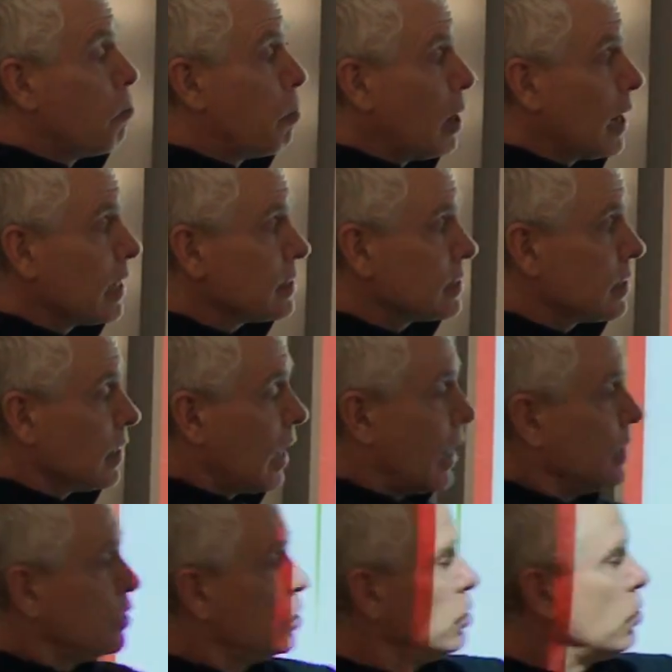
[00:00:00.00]
But
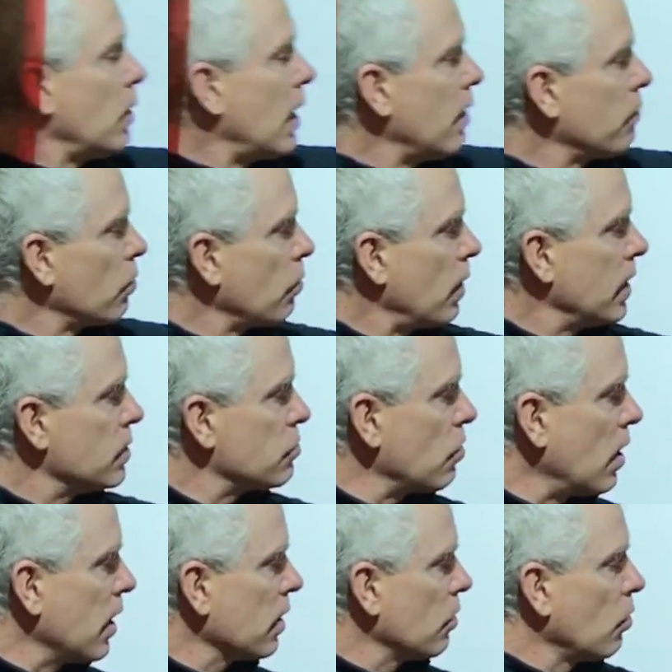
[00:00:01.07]
I do have a right
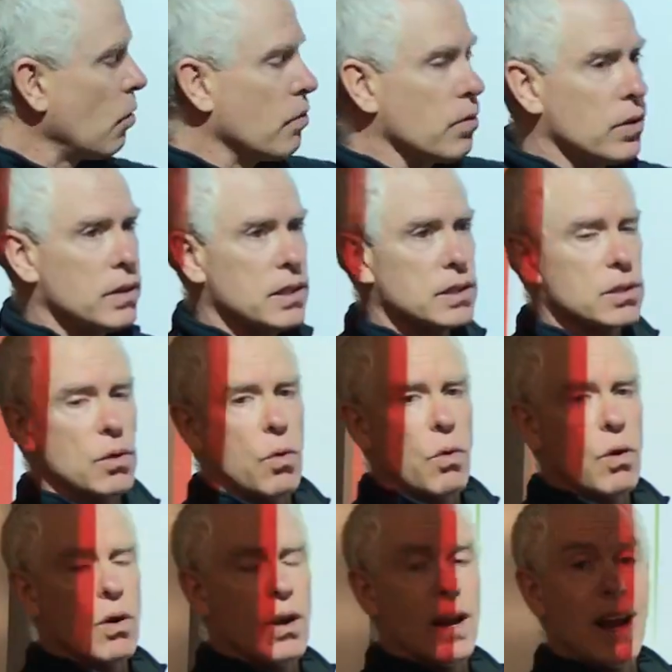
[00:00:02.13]
triangle over in this
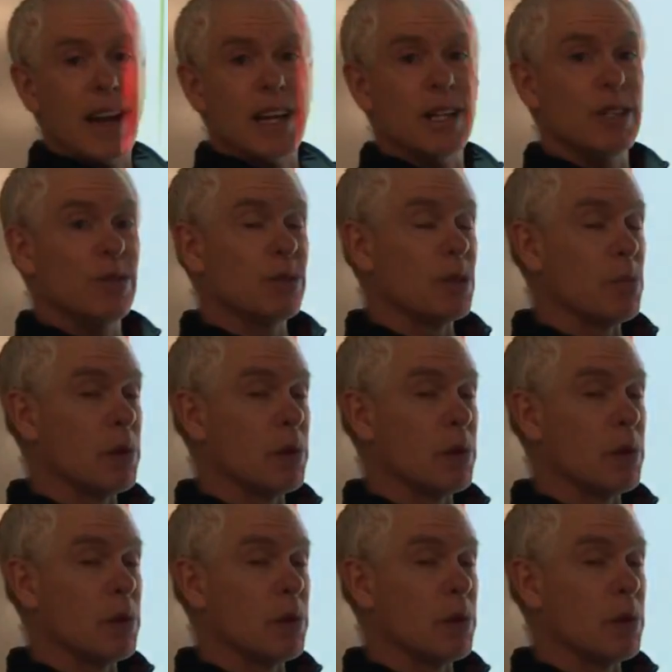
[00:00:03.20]
corner, and I can use the